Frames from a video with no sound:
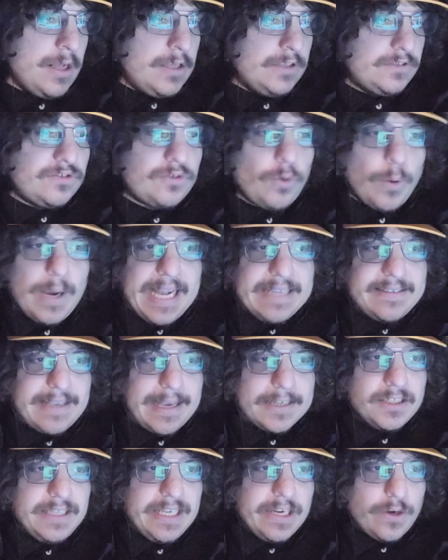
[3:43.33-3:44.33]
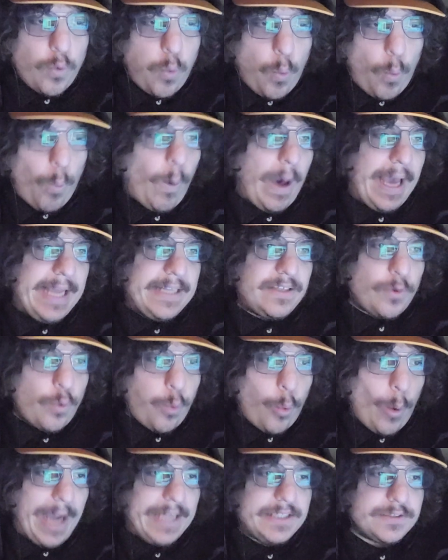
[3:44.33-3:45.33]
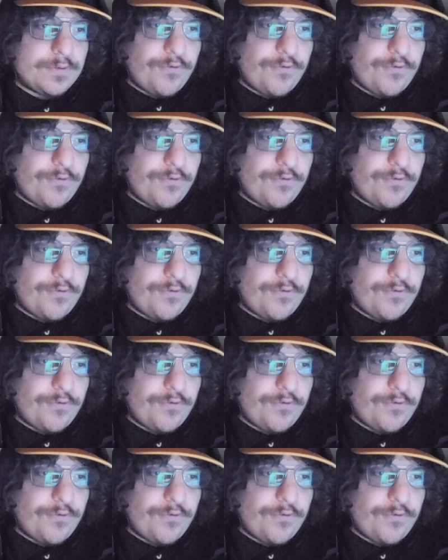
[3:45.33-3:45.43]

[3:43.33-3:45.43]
So it's actually quite